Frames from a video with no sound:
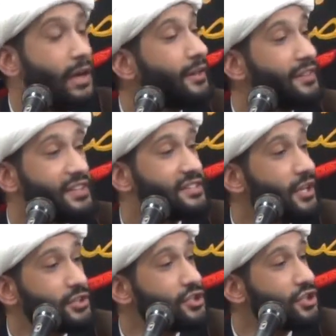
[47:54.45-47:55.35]
This
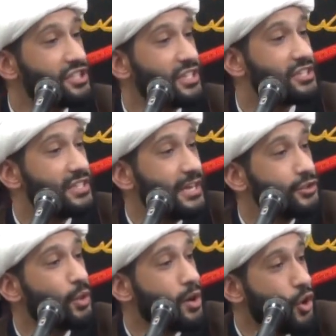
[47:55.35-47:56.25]
doesn't just extend
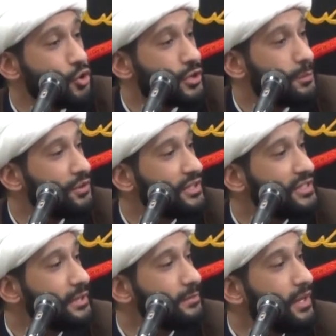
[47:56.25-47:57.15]
to our own
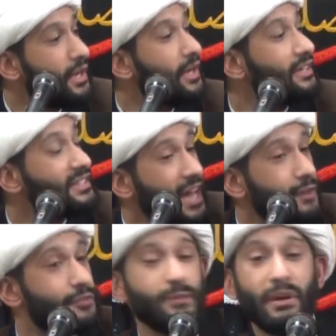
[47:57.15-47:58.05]
community,
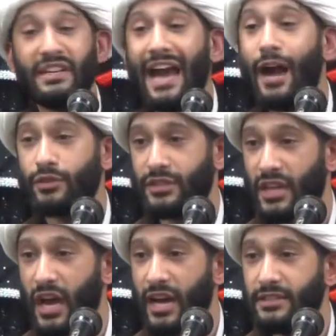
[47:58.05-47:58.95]
everybody
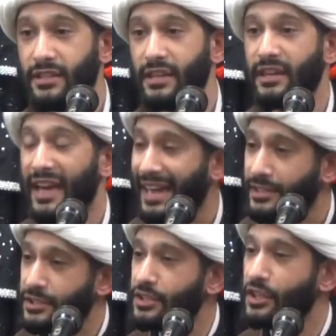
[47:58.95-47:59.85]
outside,
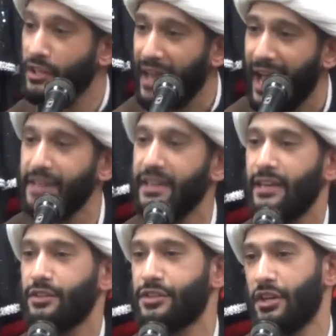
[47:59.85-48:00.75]
external and
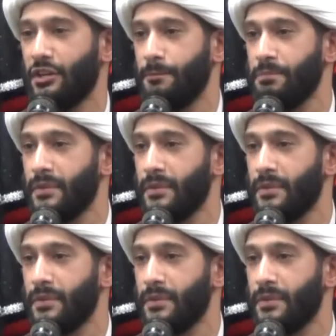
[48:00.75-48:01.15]
internal.